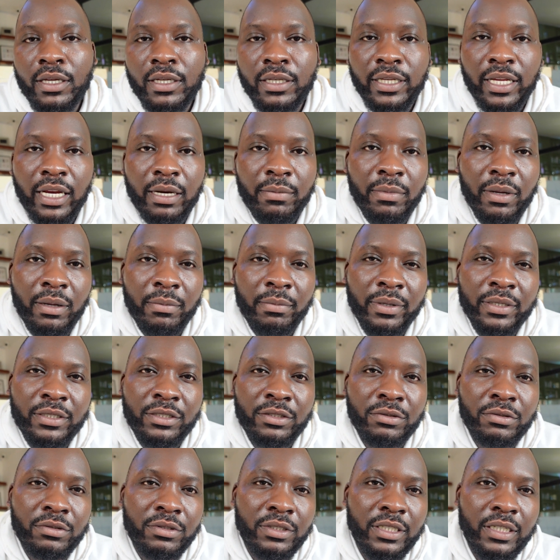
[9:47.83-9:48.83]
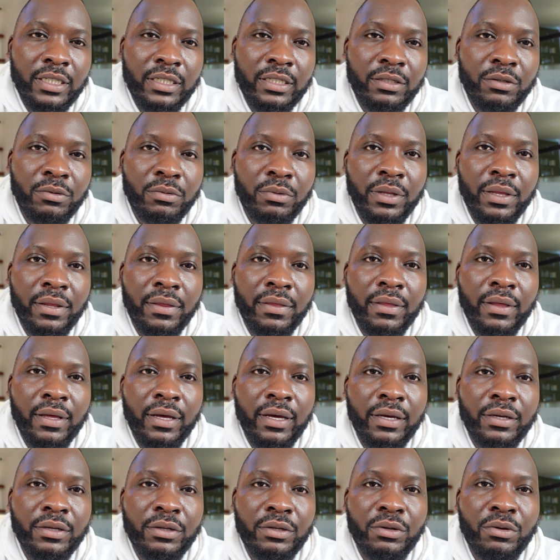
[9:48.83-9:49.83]
done my best to deal with,
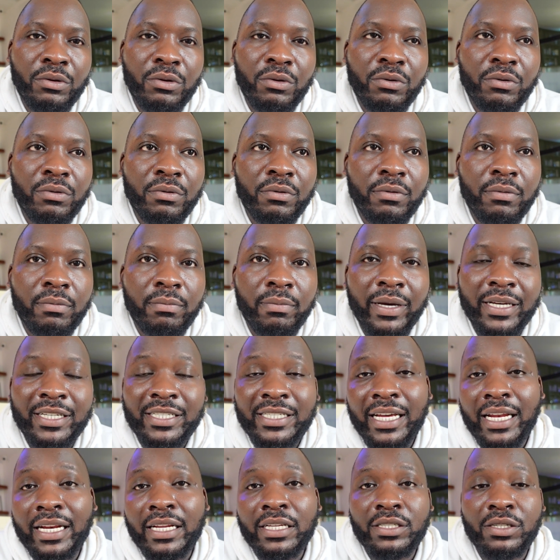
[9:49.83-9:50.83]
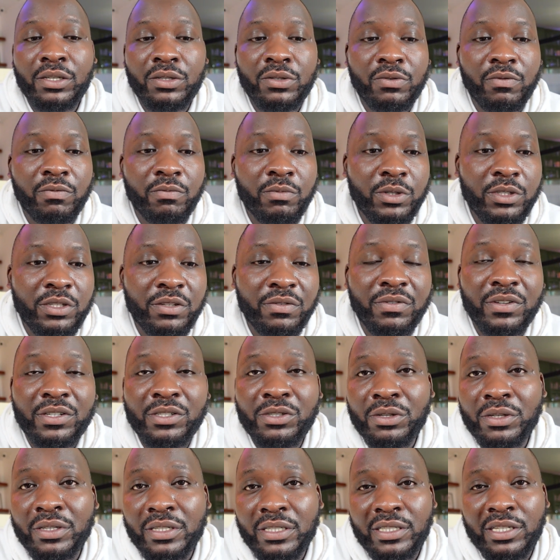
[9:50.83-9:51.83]
my challenges of
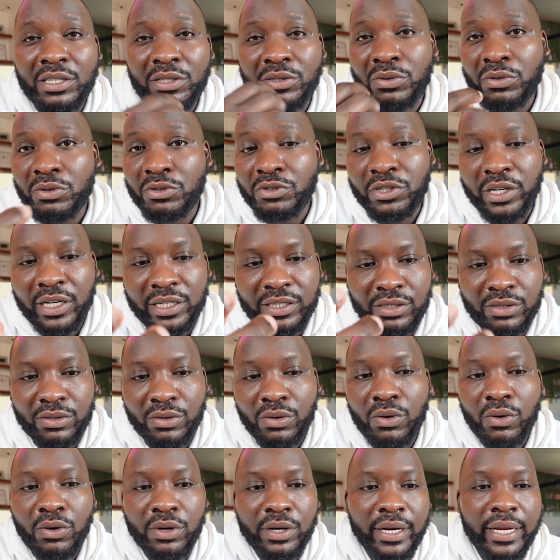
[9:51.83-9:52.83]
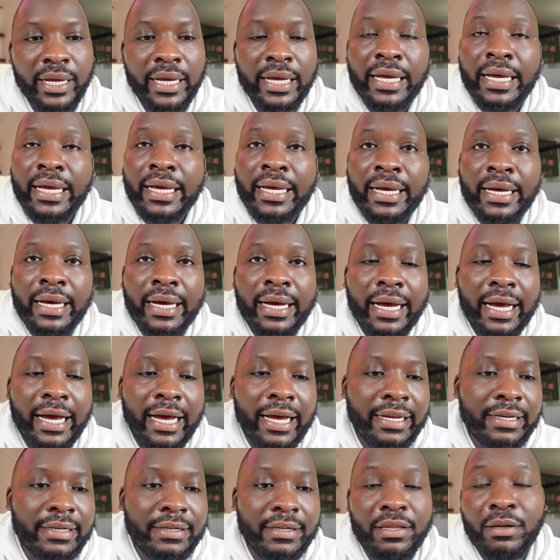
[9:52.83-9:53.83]
motivation is just to trust God
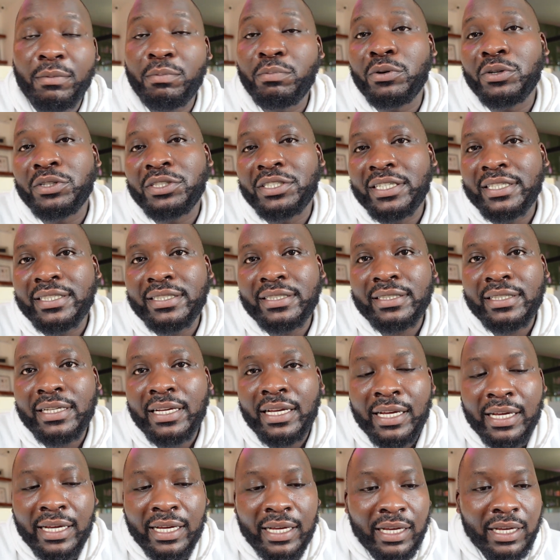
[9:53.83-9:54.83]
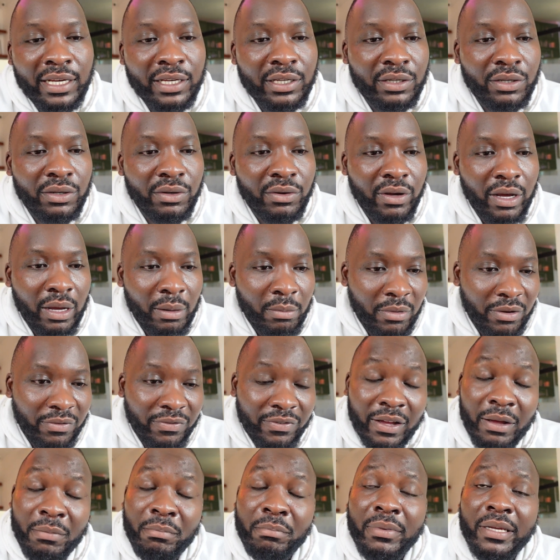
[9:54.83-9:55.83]
and the process. I'm a
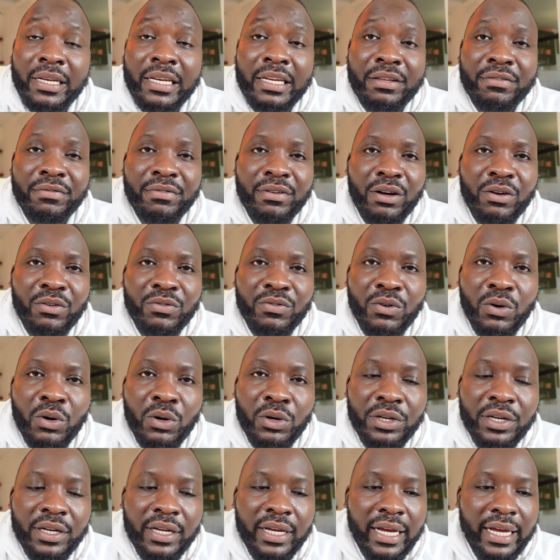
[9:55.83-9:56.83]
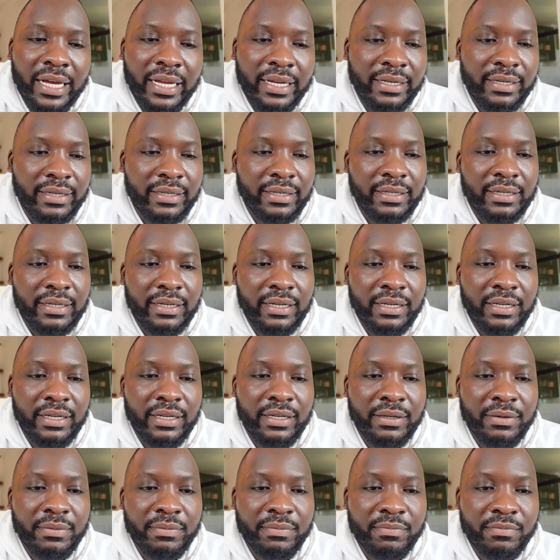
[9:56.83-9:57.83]
firm believer of God and
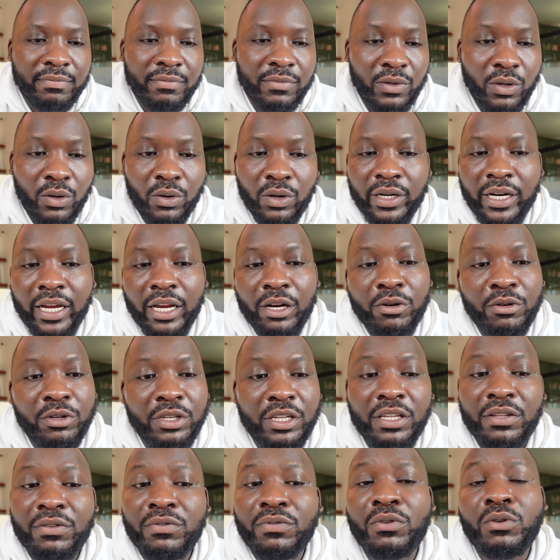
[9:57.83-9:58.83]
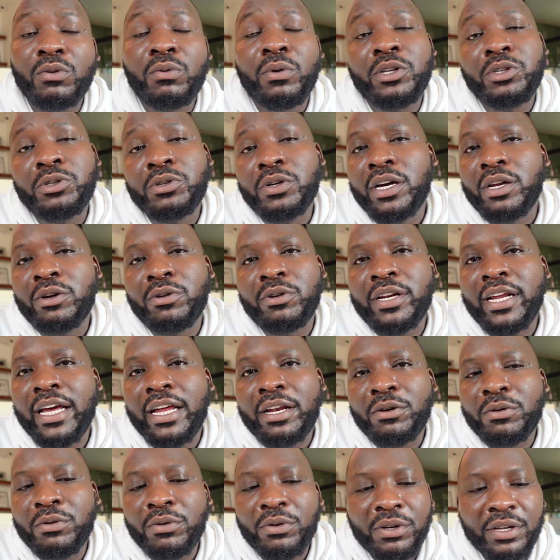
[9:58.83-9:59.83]
God cannot give you what you cannot
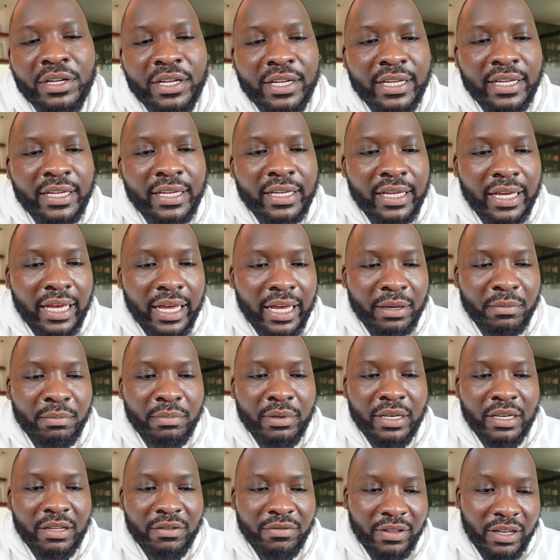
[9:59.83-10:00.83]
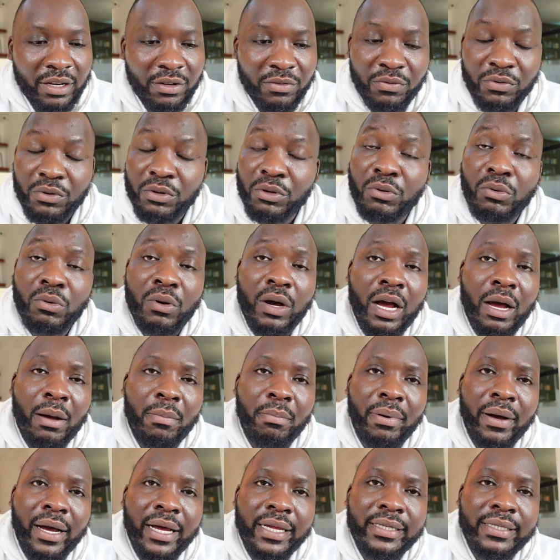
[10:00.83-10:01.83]
handle. I believe that if we do our
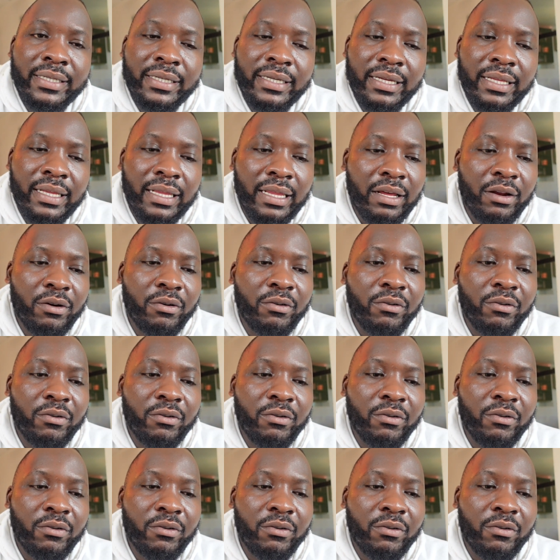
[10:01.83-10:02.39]
part, the